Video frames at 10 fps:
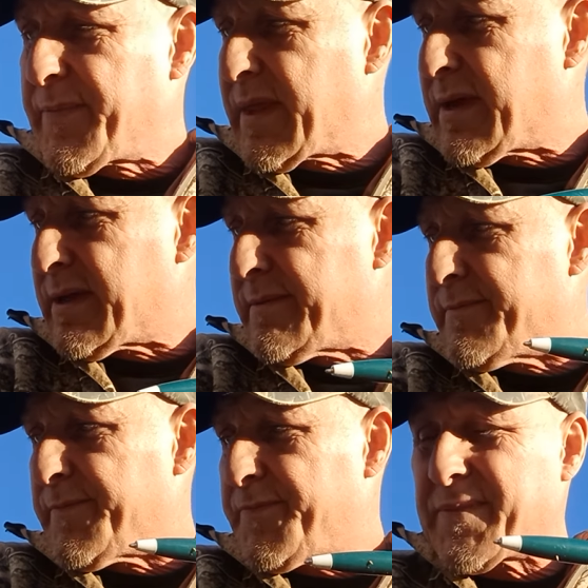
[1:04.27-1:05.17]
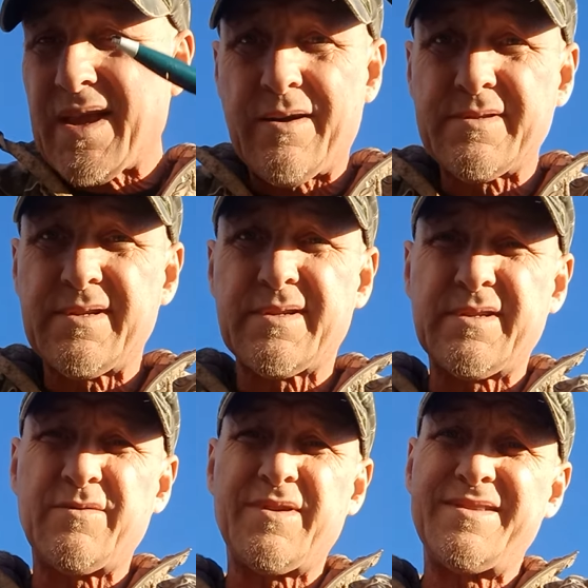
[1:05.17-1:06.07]
And I was in a
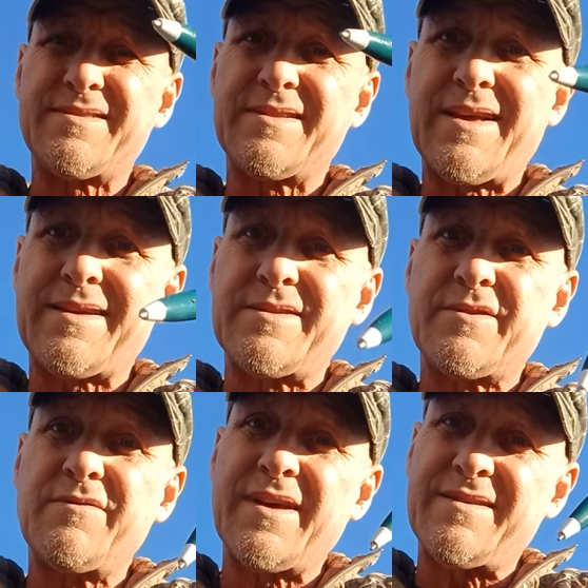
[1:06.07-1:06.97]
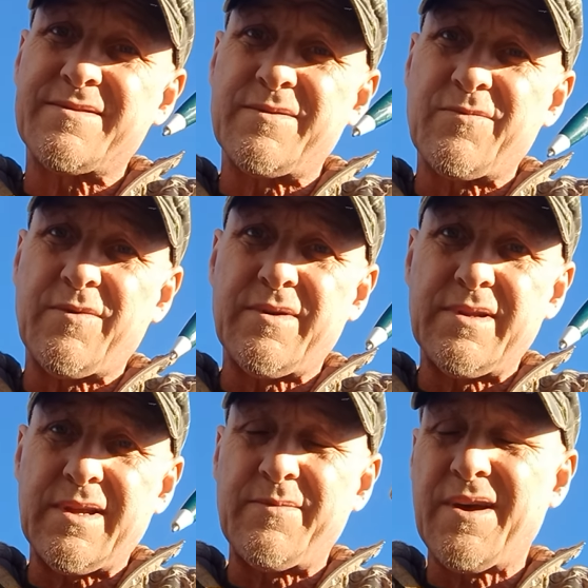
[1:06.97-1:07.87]
situation like in 2001.
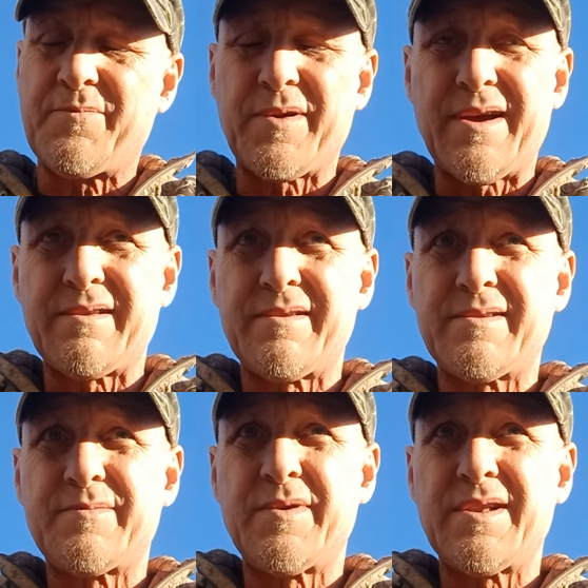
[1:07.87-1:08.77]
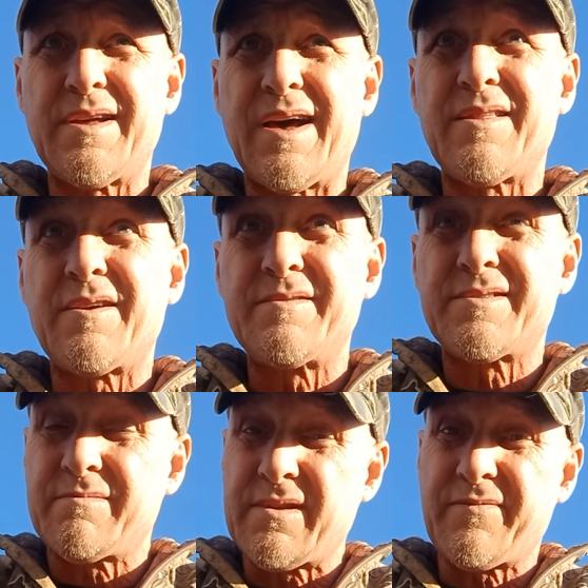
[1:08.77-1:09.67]
I'm not proud of this, but I learned
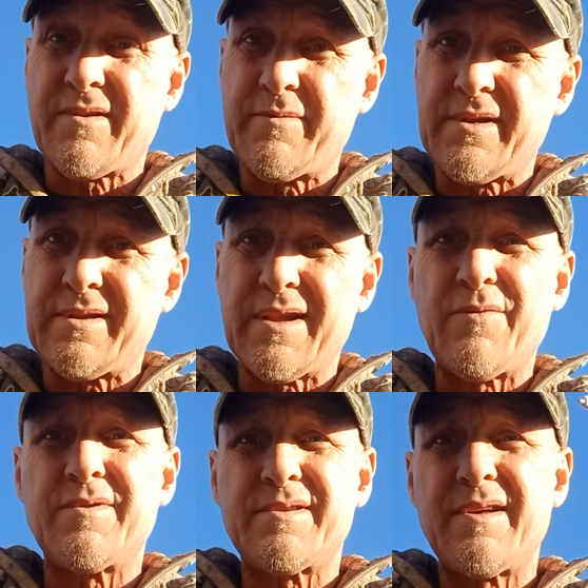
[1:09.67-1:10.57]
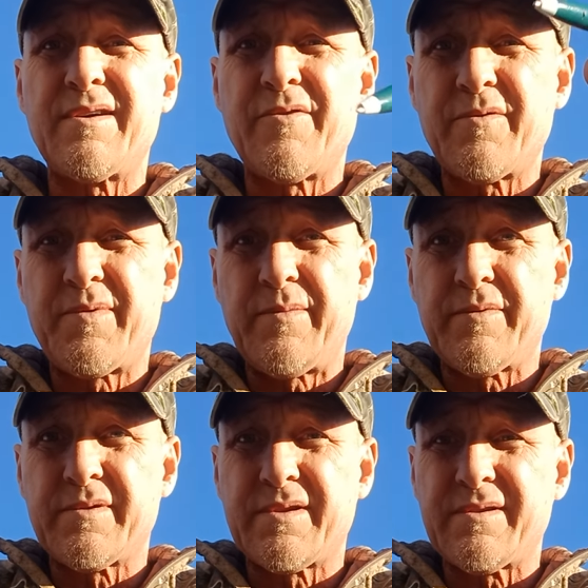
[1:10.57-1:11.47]
something from it, and I want other
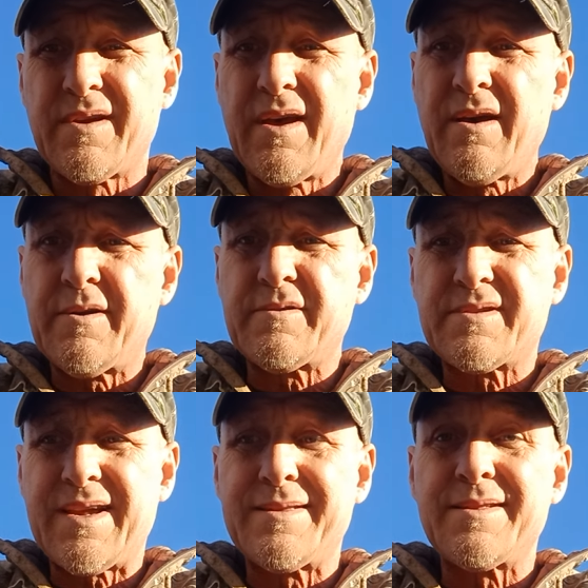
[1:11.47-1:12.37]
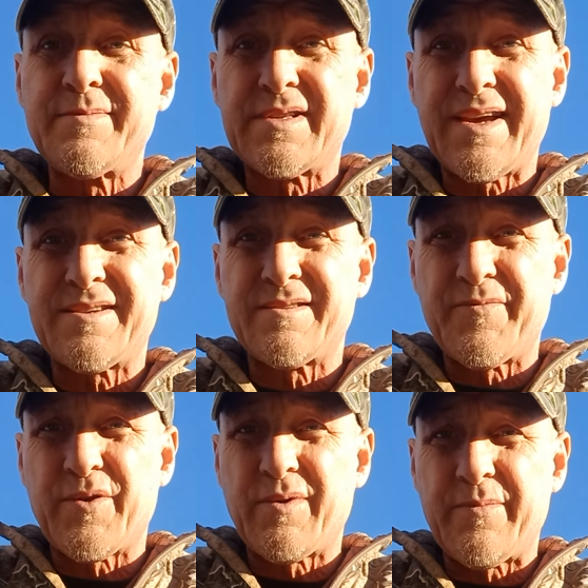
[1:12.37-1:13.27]
people to understand the limitation of
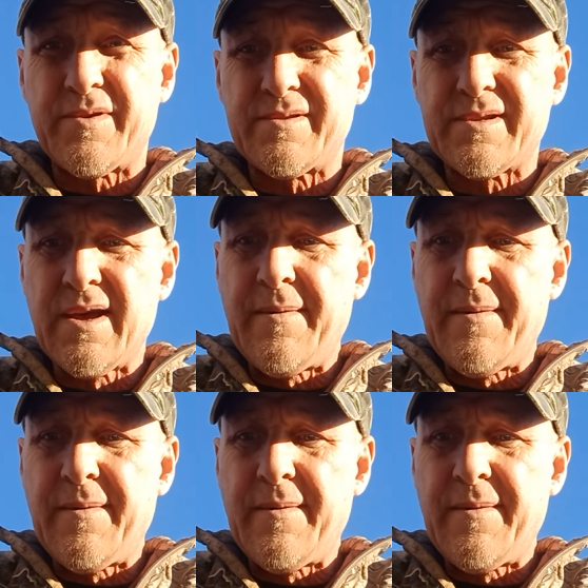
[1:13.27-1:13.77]
their weapons.